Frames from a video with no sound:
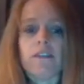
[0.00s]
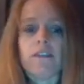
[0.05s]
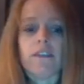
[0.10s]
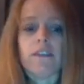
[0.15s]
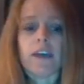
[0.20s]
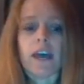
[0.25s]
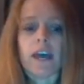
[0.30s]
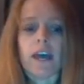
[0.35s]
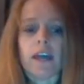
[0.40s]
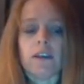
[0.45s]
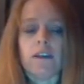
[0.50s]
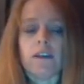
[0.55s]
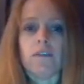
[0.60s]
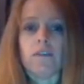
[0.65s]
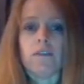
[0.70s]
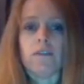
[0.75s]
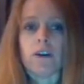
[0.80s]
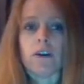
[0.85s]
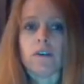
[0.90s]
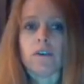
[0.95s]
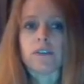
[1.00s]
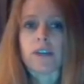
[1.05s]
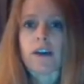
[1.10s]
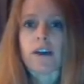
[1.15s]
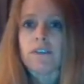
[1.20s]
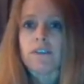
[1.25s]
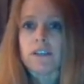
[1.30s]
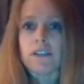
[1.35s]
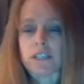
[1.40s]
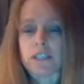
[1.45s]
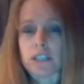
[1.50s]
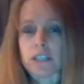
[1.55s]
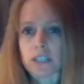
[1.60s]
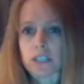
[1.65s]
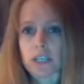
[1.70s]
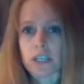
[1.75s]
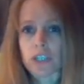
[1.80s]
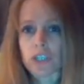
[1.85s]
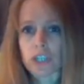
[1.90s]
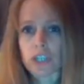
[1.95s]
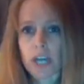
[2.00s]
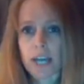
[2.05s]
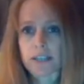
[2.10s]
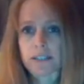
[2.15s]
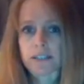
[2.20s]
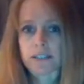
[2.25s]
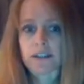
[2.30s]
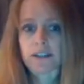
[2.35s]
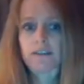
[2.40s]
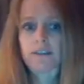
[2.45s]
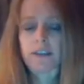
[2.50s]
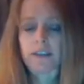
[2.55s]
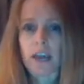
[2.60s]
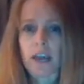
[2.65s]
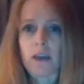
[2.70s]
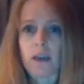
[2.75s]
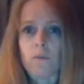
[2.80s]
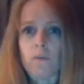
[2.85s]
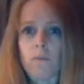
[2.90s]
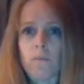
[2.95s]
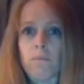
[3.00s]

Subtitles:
then there's evidence to suggest that they